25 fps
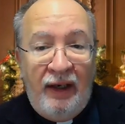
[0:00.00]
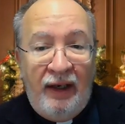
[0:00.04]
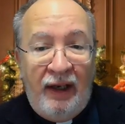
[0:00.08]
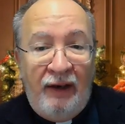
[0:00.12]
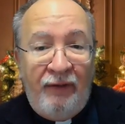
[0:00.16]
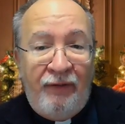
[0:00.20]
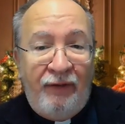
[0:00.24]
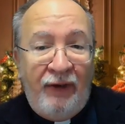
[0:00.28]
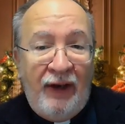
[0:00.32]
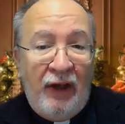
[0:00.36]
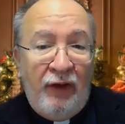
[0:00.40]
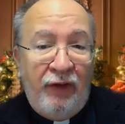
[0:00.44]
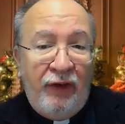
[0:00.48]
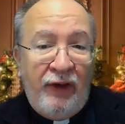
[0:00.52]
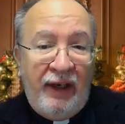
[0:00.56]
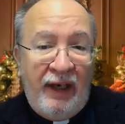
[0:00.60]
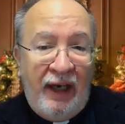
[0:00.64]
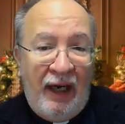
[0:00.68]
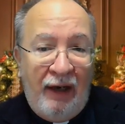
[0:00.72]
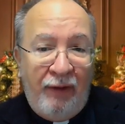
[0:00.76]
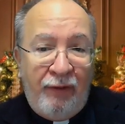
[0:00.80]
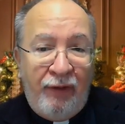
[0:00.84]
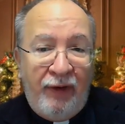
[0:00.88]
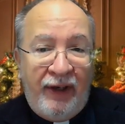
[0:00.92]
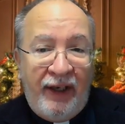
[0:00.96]
they found that
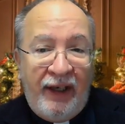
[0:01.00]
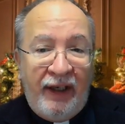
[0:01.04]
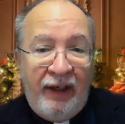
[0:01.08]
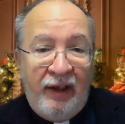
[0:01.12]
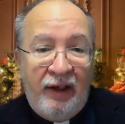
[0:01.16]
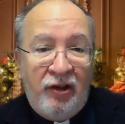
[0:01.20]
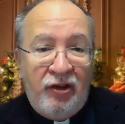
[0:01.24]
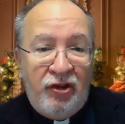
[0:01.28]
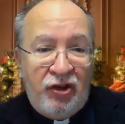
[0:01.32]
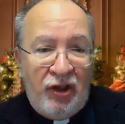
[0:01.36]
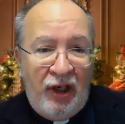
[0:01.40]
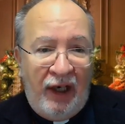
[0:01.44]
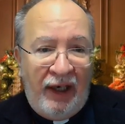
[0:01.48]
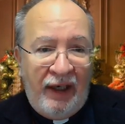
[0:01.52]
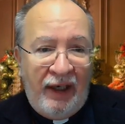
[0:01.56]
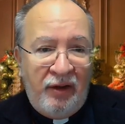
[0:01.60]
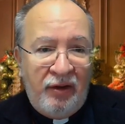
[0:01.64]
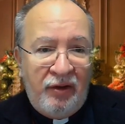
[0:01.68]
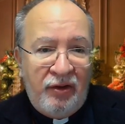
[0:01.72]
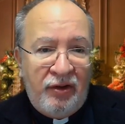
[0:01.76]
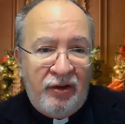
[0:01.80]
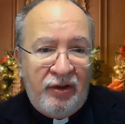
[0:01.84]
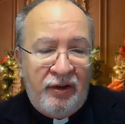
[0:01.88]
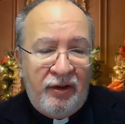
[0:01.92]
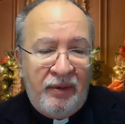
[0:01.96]
everything had
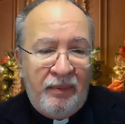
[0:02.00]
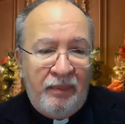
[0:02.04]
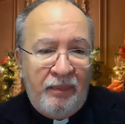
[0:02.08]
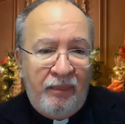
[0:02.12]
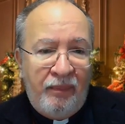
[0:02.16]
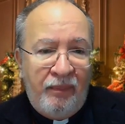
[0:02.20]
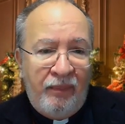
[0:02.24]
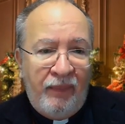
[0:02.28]
changed.